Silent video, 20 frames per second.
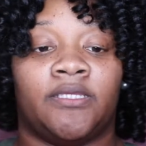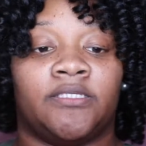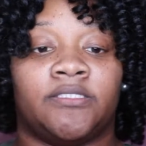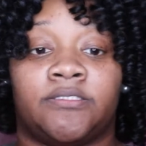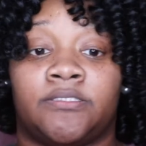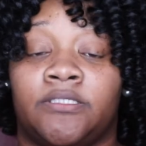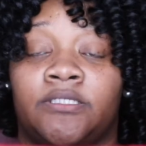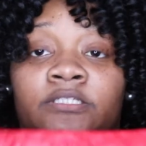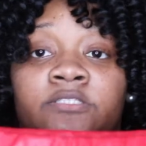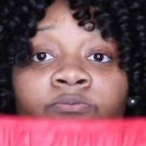
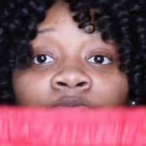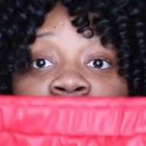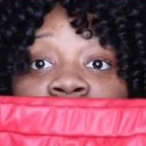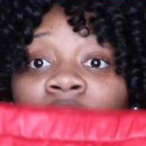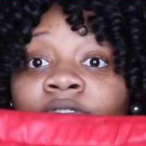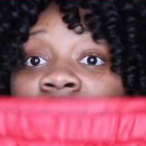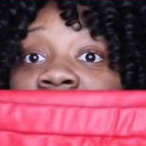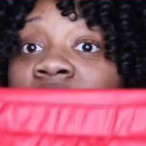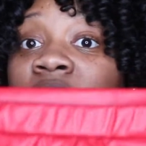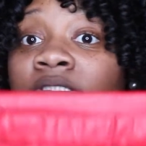Is is
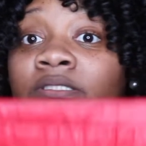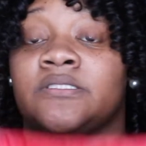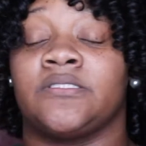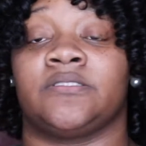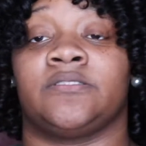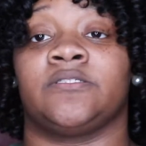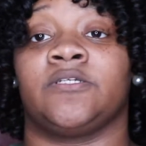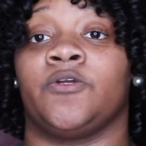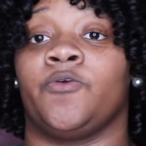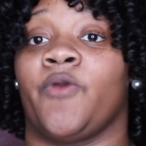this
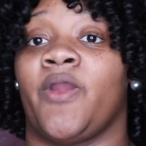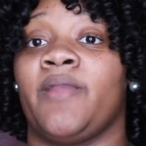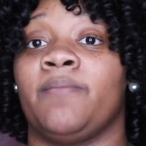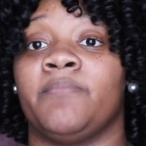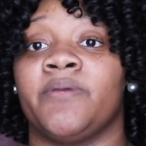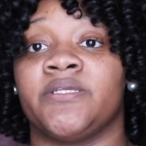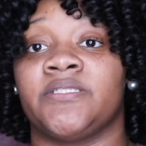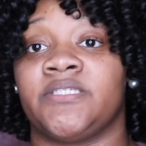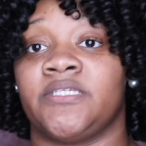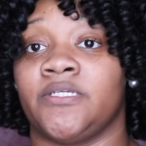is great
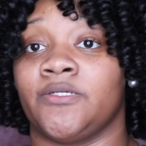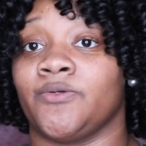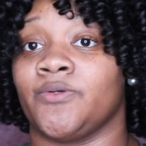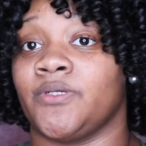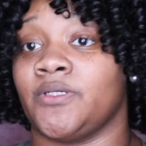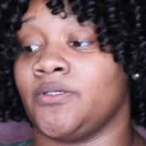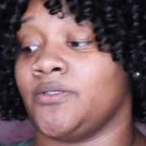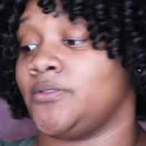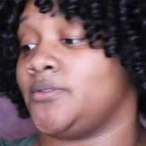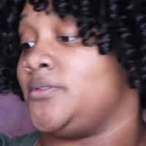
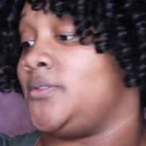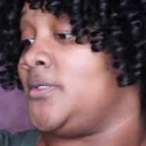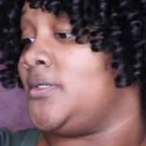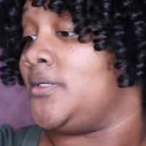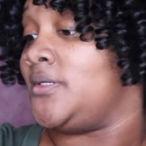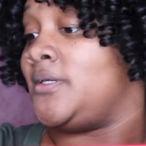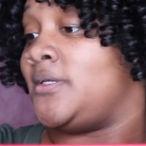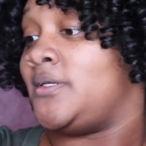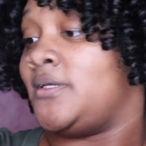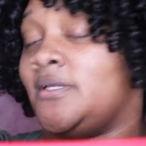material
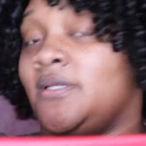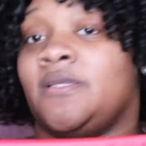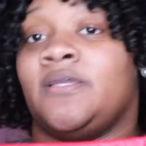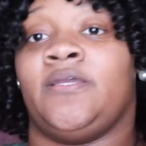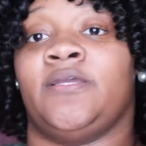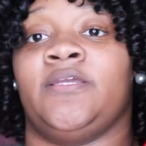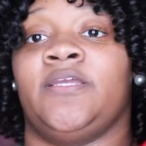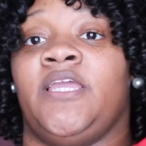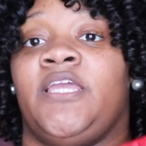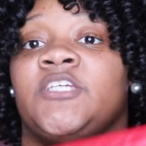
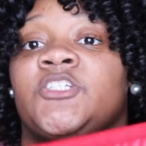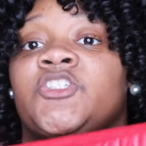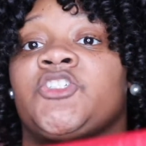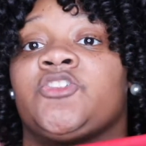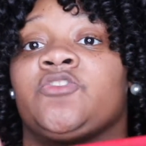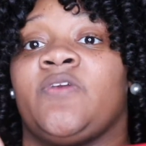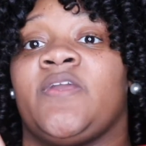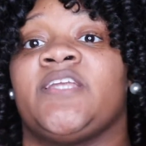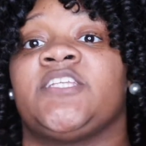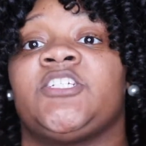it
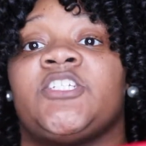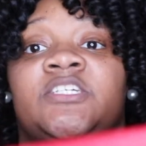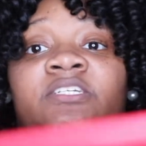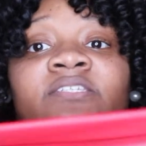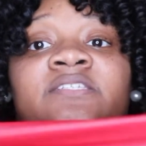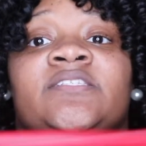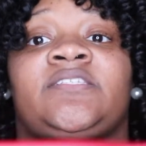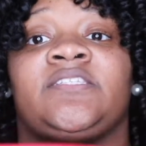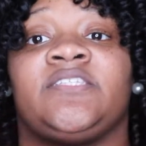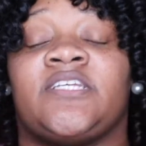
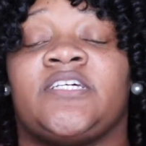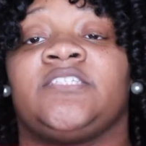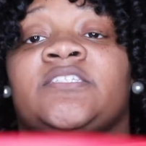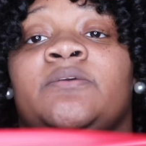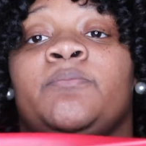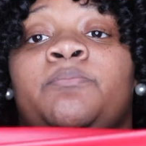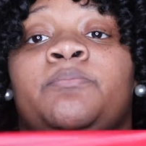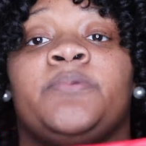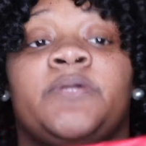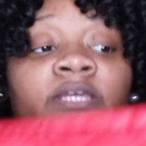stretches
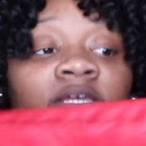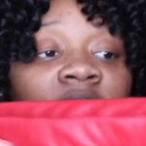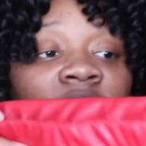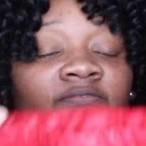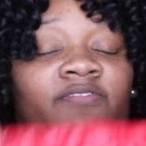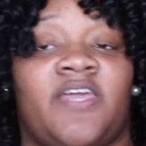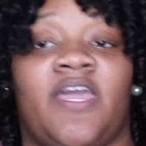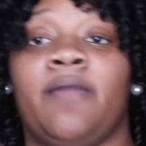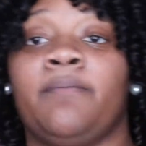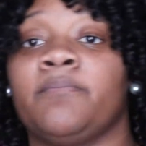doesn't
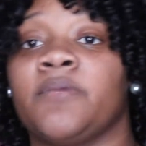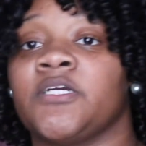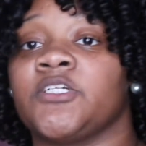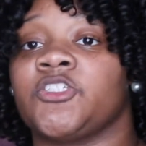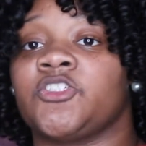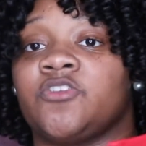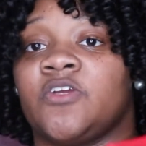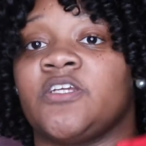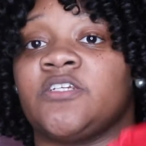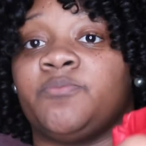give that much
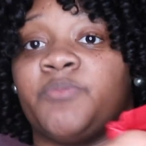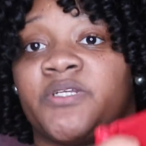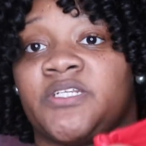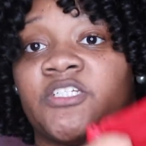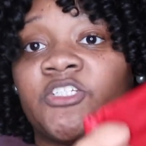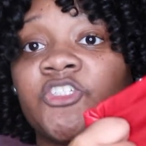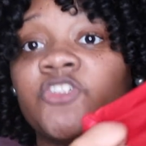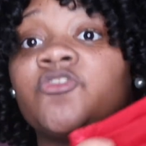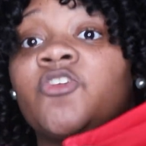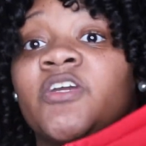stretch but
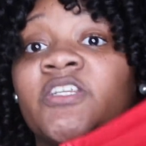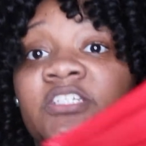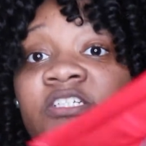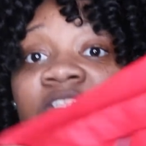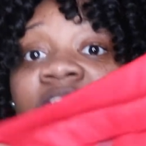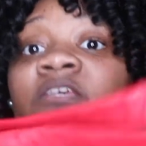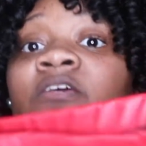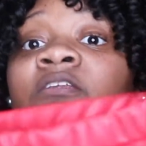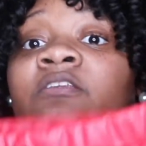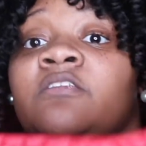it
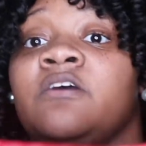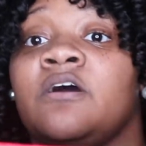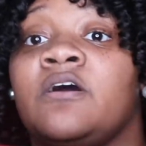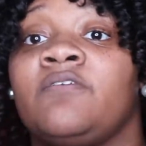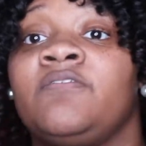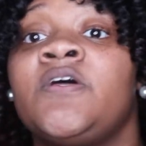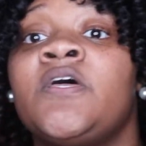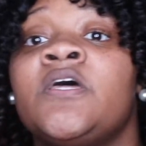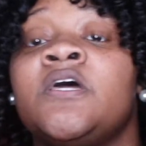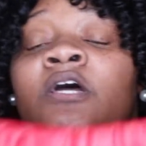stretches
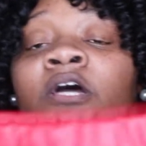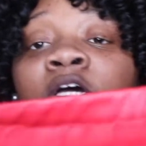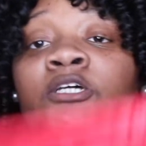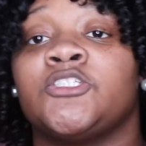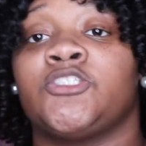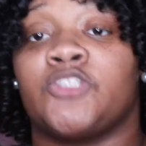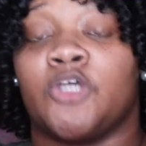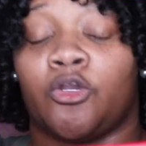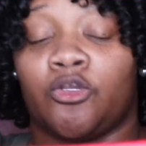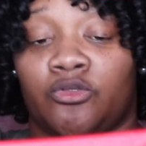enough
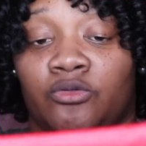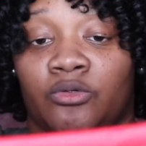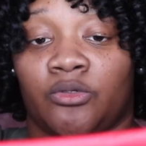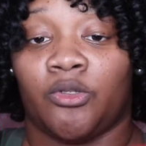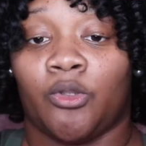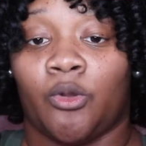so you'll